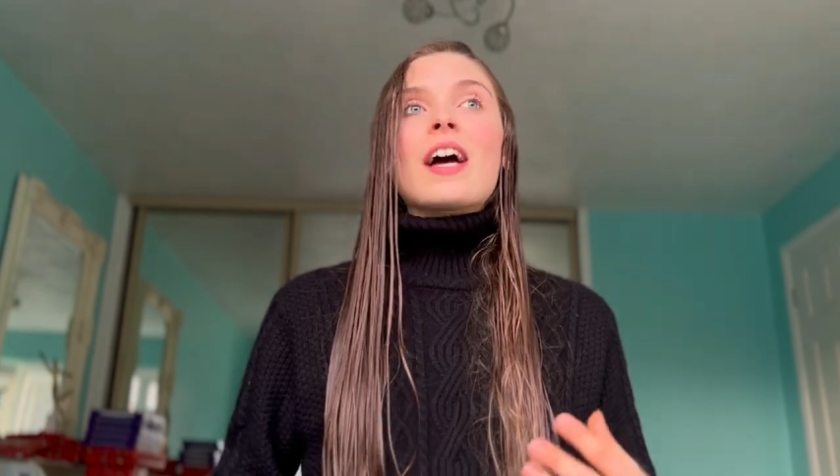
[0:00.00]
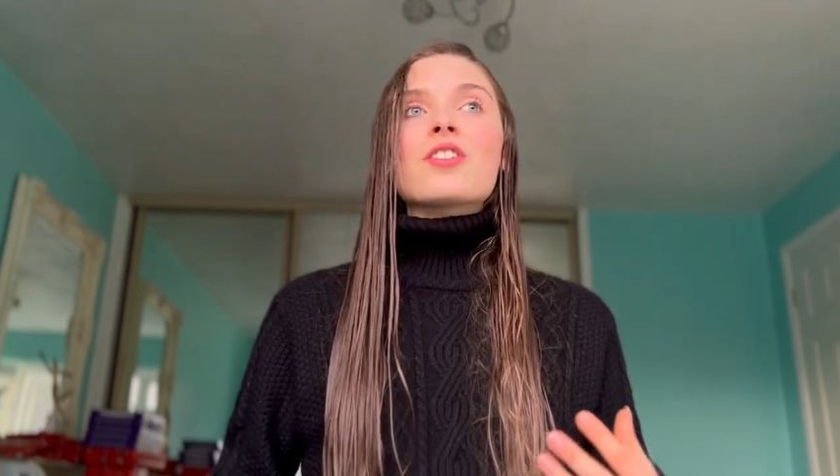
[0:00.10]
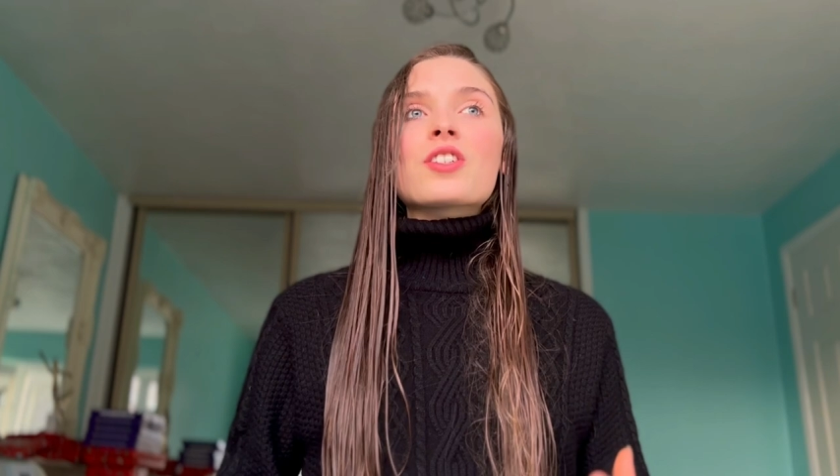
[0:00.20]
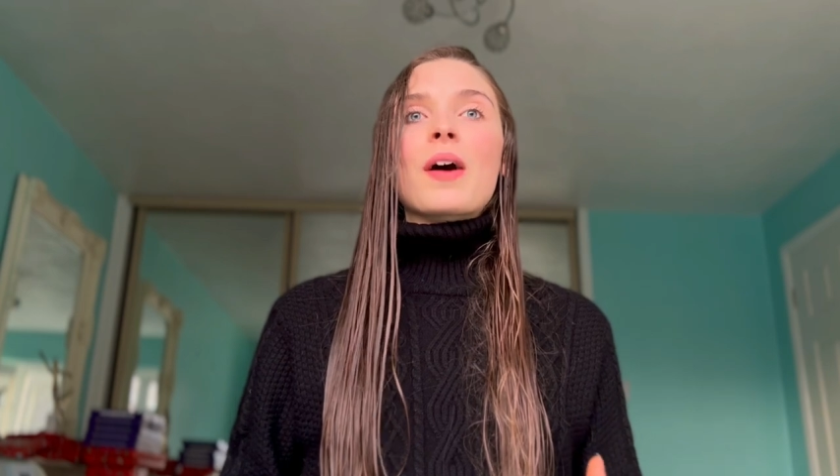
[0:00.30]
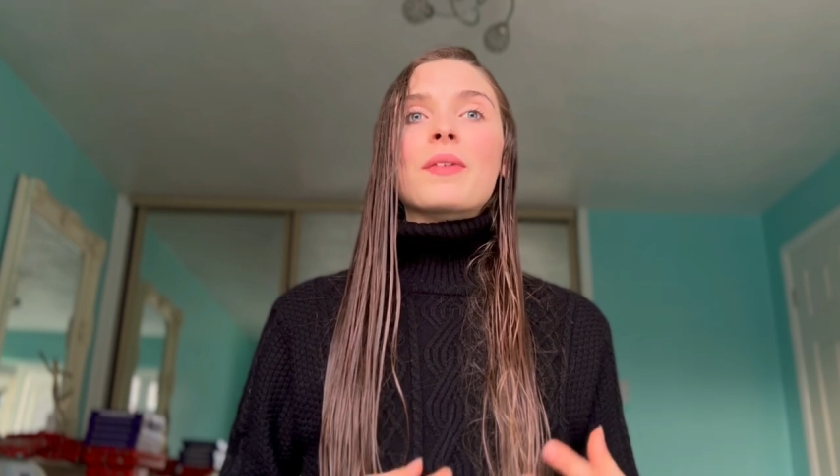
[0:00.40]

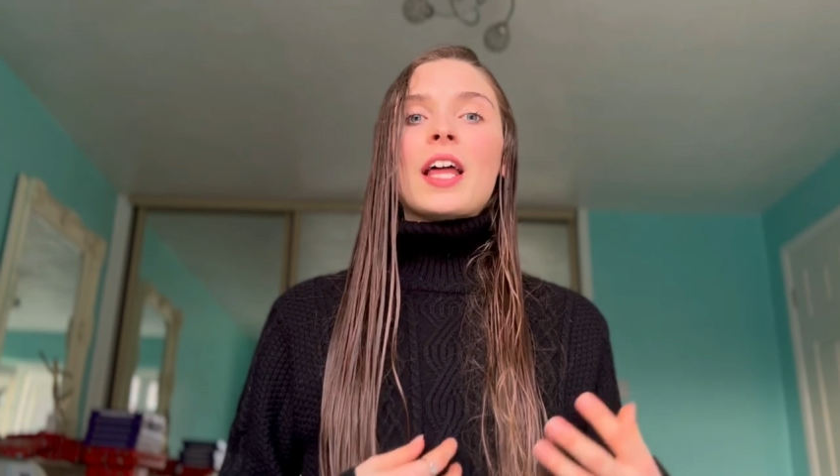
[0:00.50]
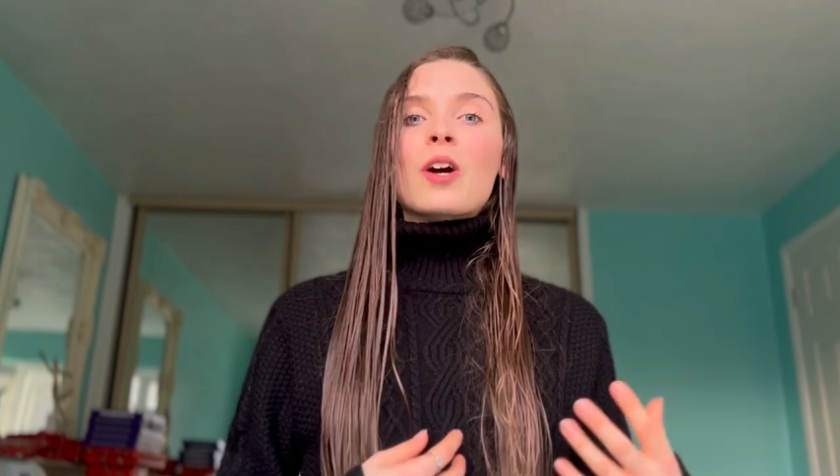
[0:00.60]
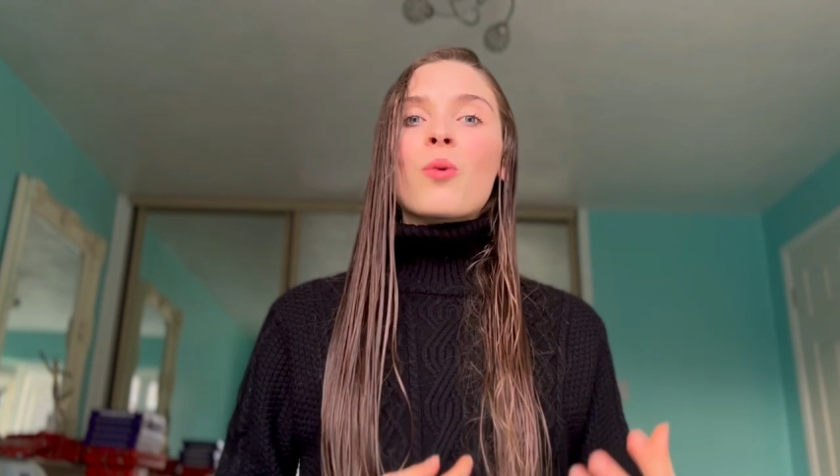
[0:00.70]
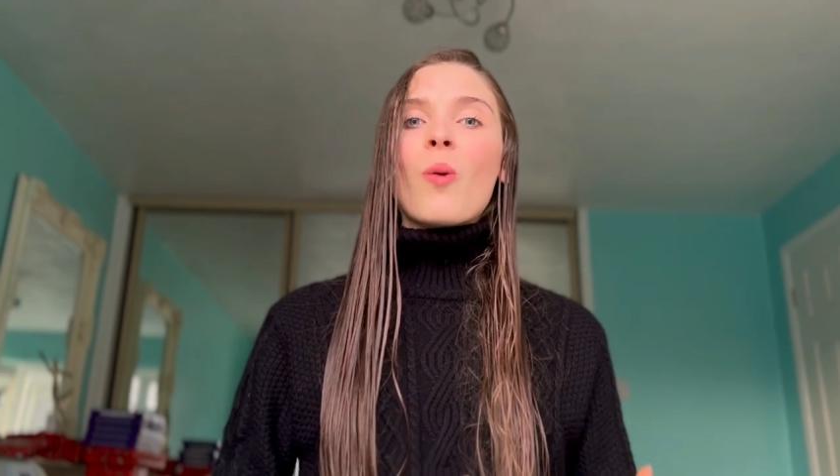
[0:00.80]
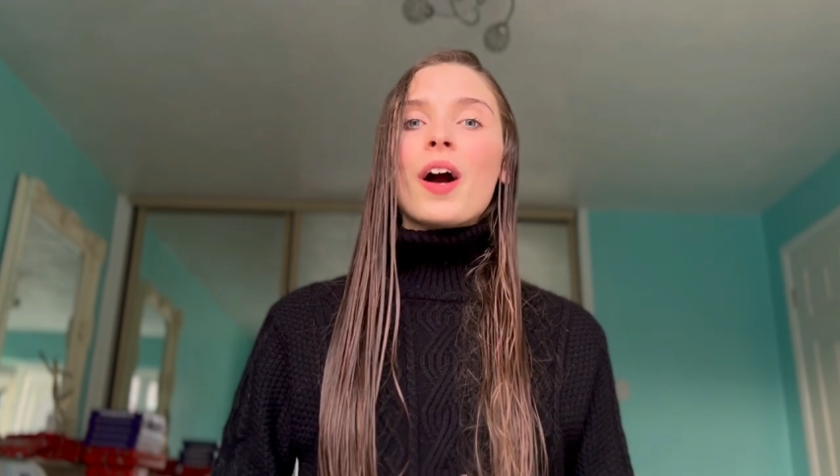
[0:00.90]
just having
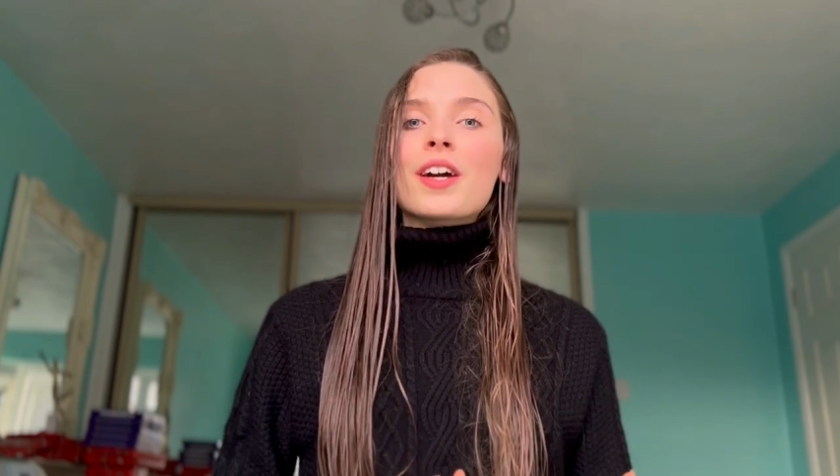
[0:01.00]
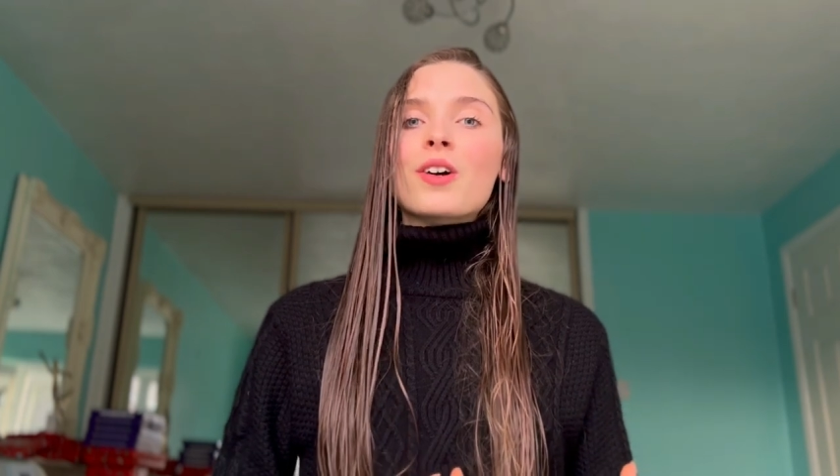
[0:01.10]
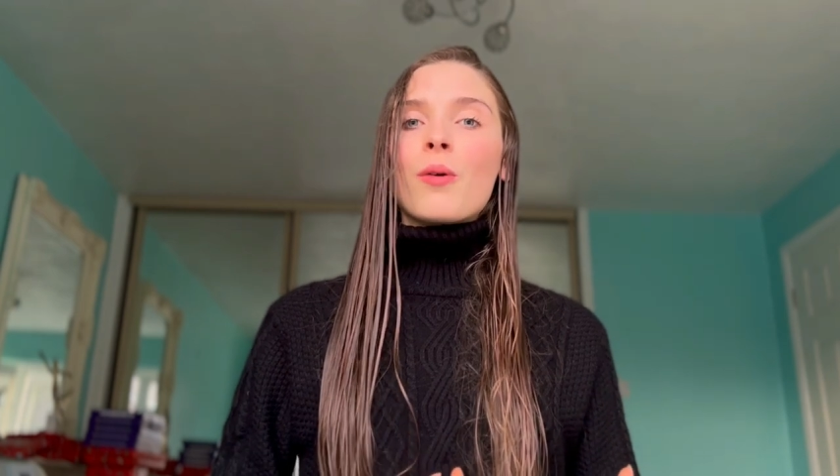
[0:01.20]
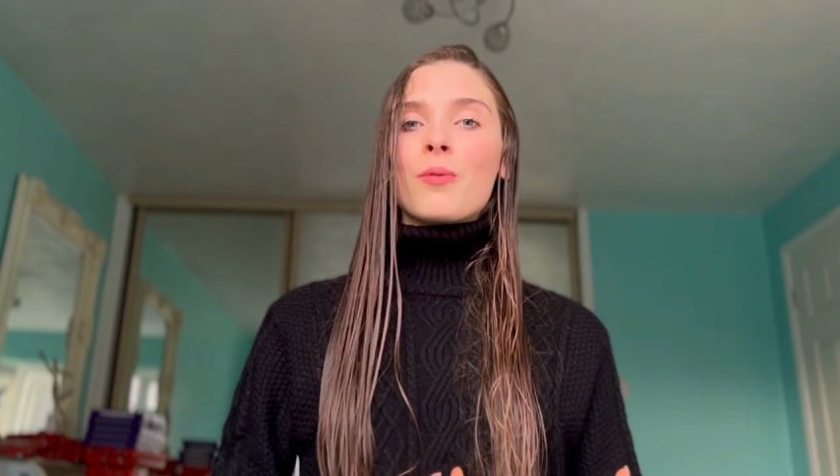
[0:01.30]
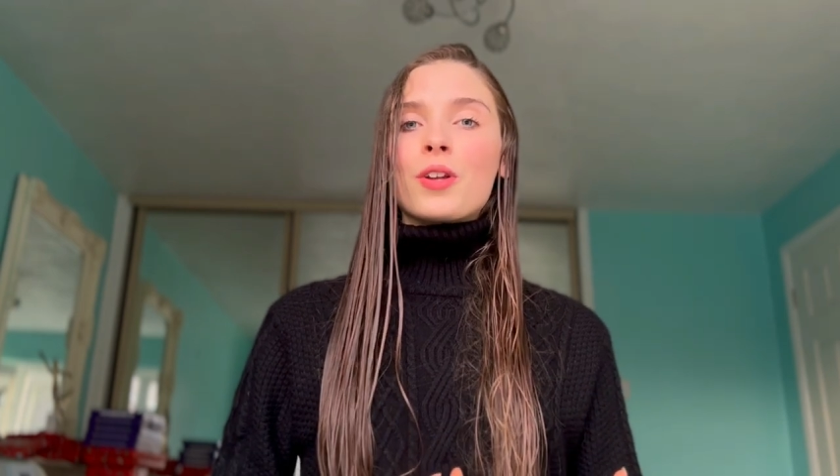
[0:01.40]
that quiet
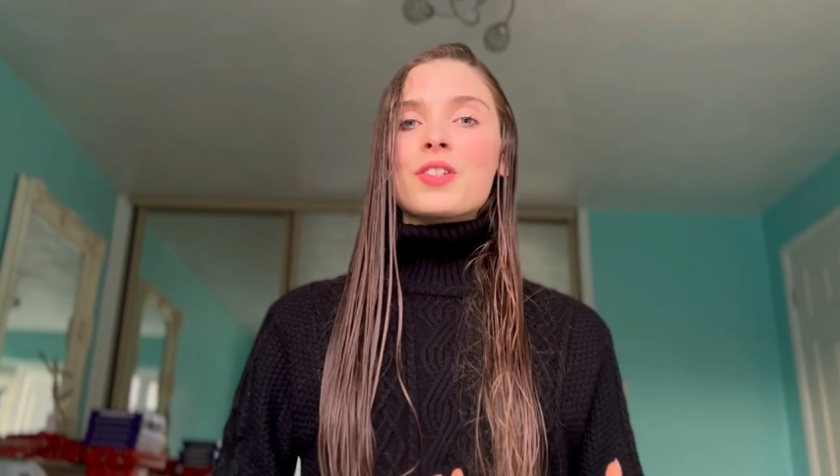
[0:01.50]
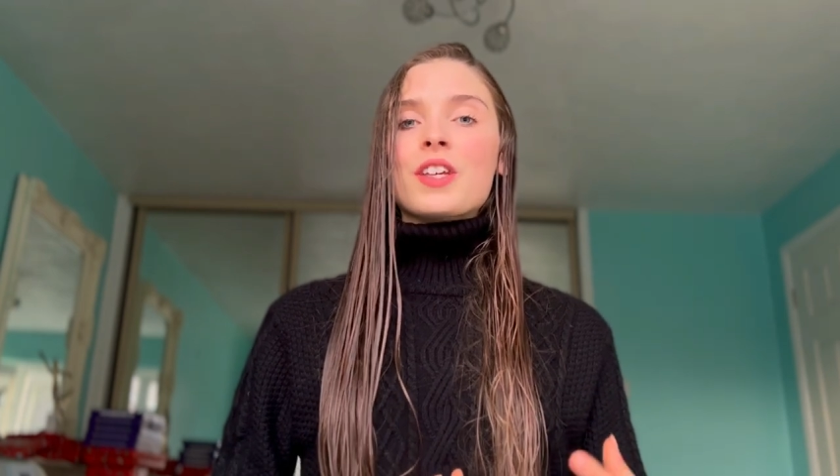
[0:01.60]
confidence